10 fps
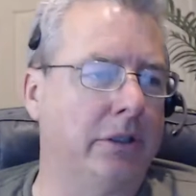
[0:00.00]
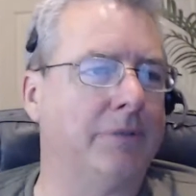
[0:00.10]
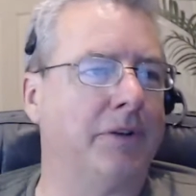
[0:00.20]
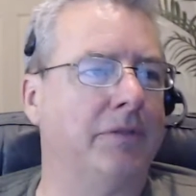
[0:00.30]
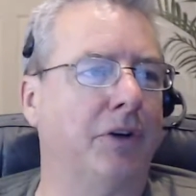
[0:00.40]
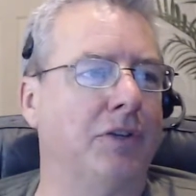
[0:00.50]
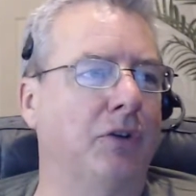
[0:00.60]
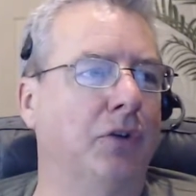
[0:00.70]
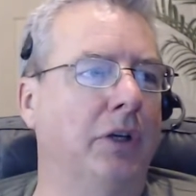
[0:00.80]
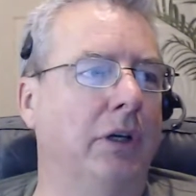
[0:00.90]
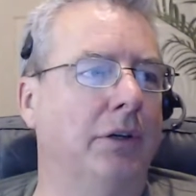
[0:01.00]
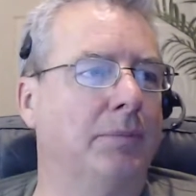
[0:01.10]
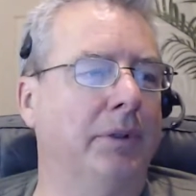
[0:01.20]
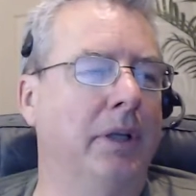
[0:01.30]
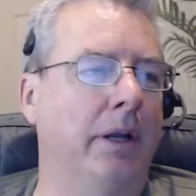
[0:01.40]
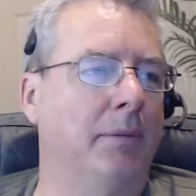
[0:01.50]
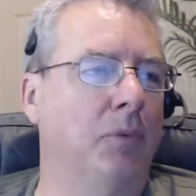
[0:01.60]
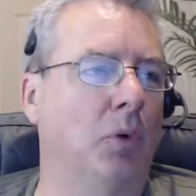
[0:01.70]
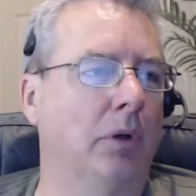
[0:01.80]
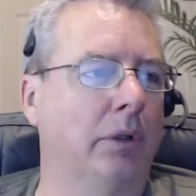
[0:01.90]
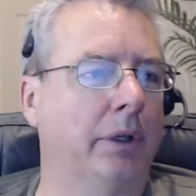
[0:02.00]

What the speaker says: did for the first few years, but not anymore.